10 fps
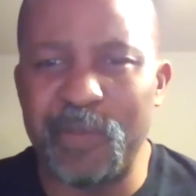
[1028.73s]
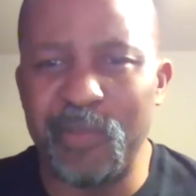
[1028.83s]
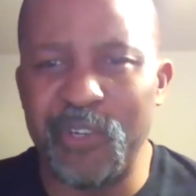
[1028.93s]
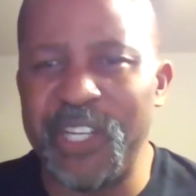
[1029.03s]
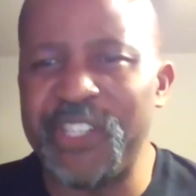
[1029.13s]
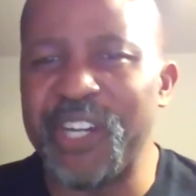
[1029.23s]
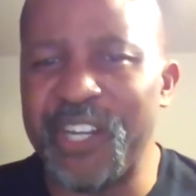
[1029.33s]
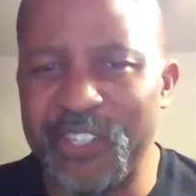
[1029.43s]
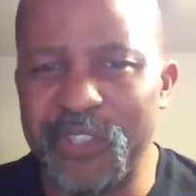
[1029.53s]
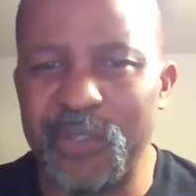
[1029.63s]
but Bernie
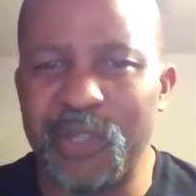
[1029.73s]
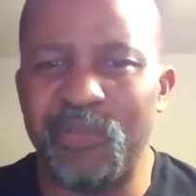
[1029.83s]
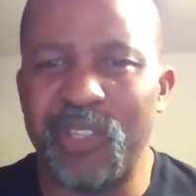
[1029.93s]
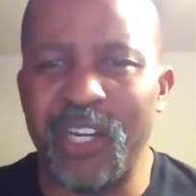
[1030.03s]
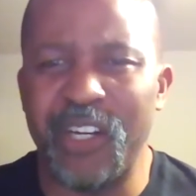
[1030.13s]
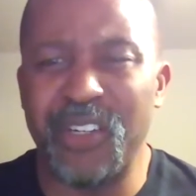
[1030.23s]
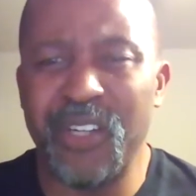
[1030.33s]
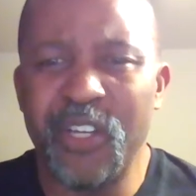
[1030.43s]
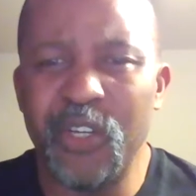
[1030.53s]
Saunders was a player